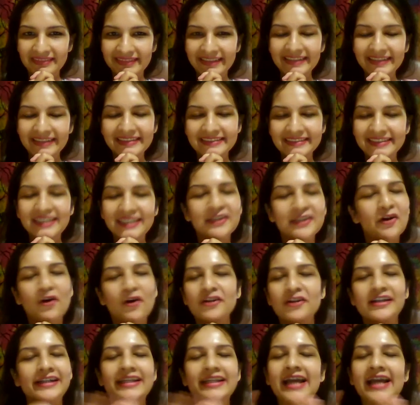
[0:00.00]
they'll
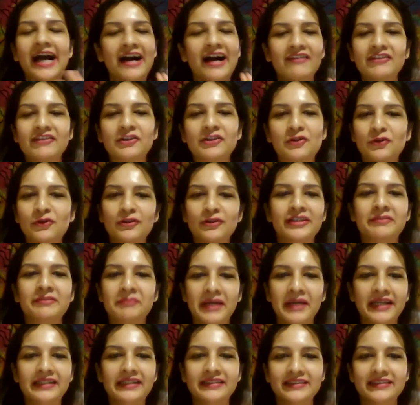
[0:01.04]
already have a goal in
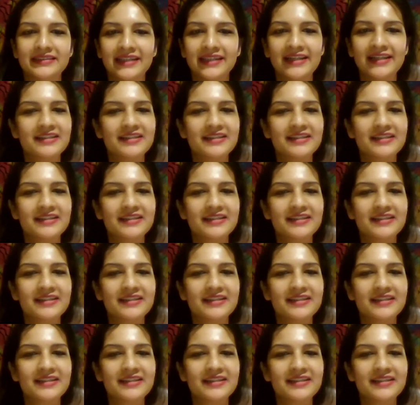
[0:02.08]
mind.